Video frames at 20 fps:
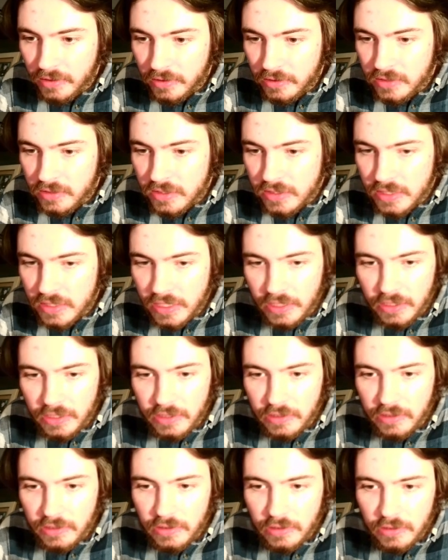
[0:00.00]
Just
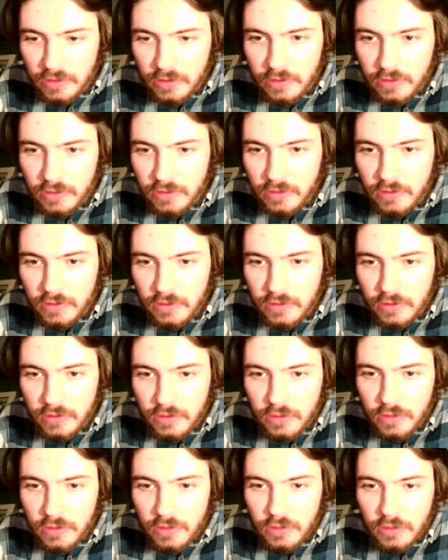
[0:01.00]
taking
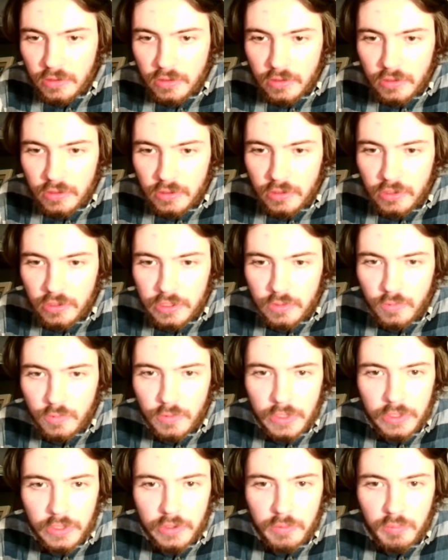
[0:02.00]
a look at
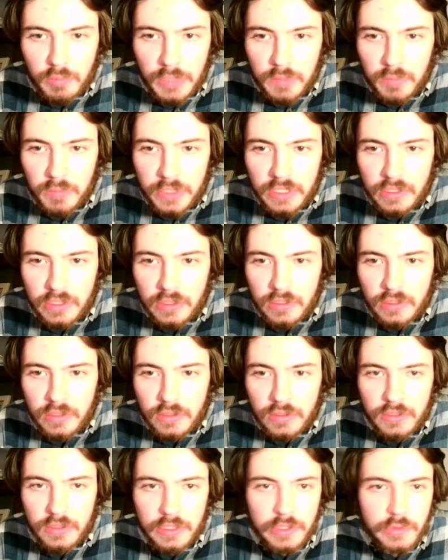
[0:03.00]
where it may be.
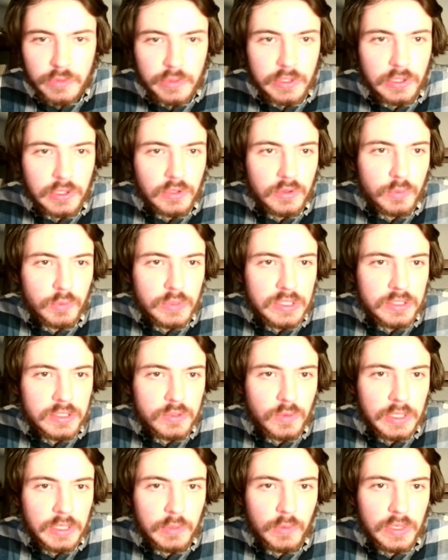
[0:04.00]
Here we go, the Week
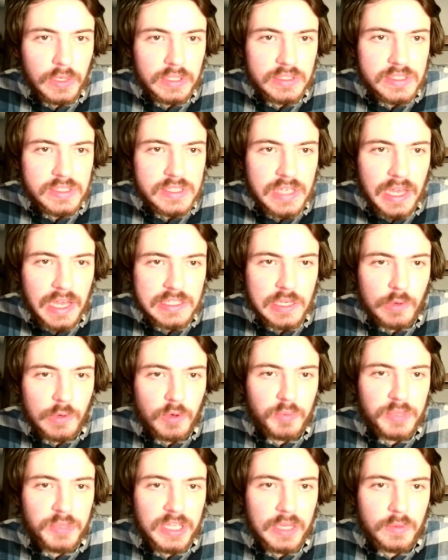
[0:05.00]
21 stats. I
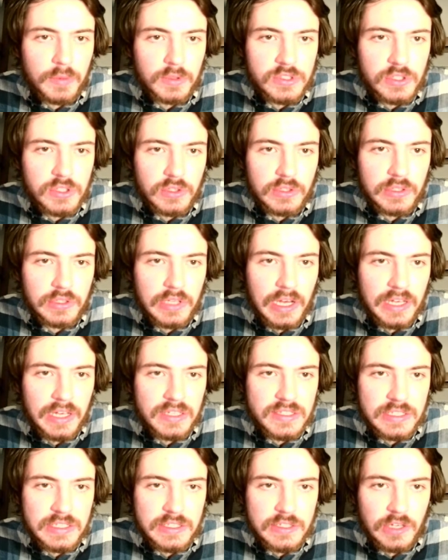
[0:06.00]
won't be able to show you
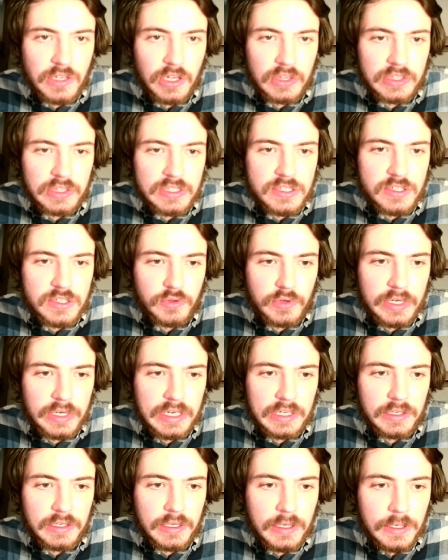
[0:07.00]
guys these on the
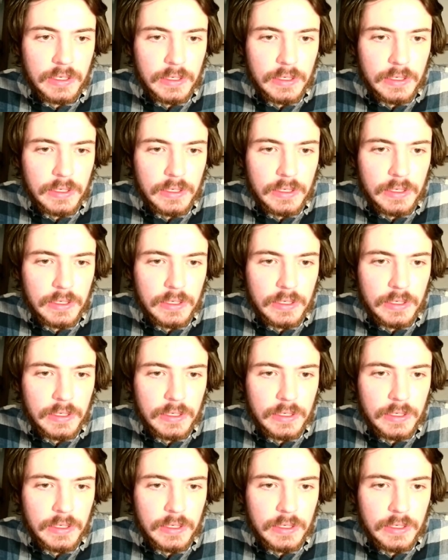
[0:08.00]
screen.